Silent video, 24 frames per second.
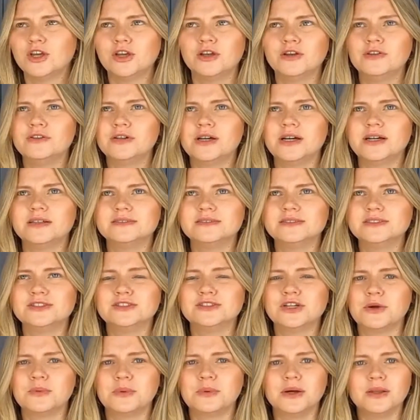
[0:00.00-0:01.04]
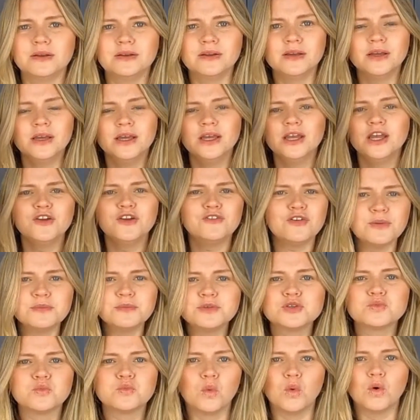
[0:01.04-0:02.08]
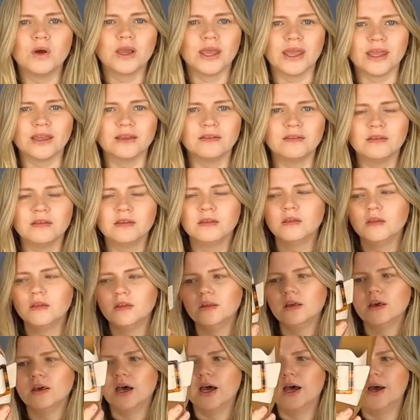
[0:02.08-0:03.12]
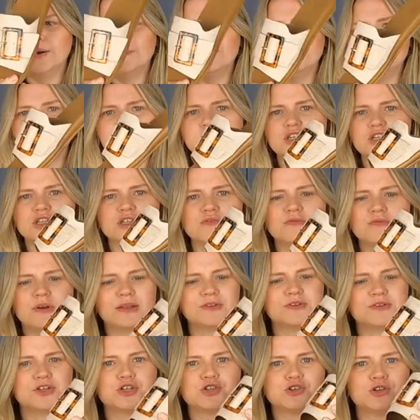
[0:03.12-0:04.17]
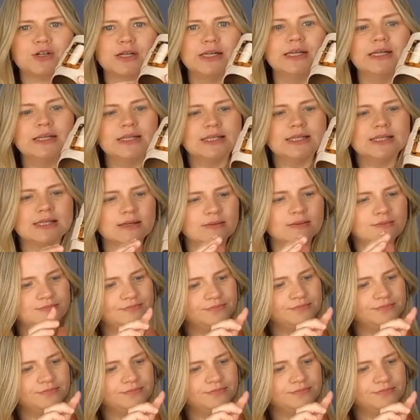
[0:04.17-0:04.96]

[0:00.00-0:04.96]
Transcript: Who does? No one. If I'm just walking, just around the streets,